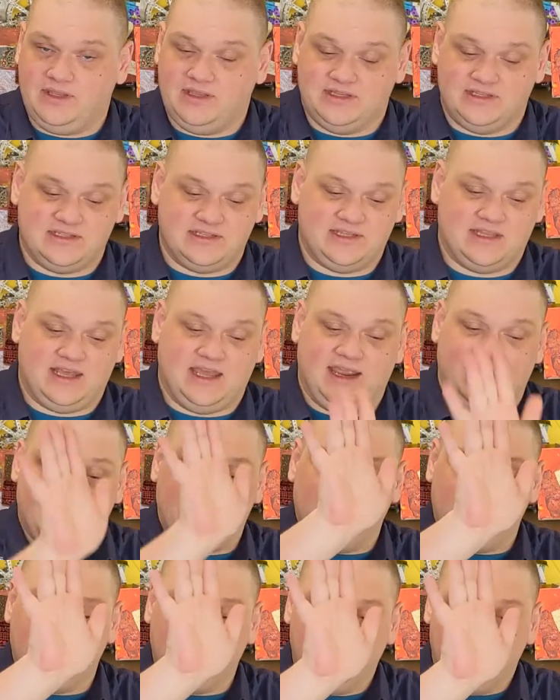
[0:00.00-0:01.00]
into the
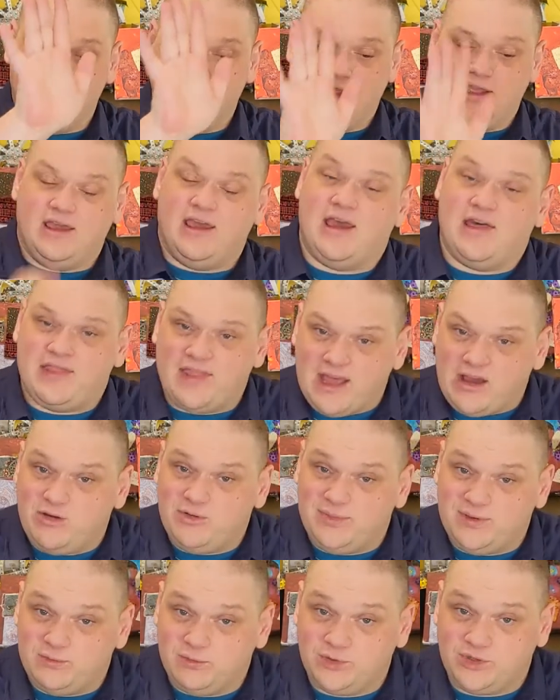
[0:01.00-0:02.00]
air, and that would
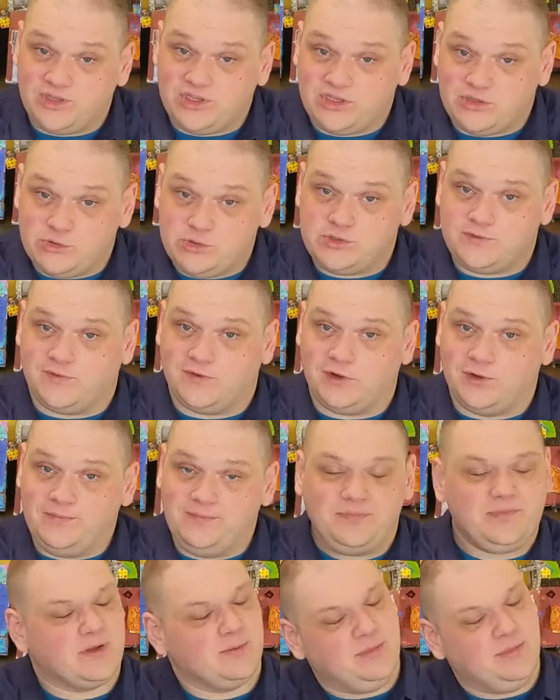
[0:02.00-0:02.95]
be really useful.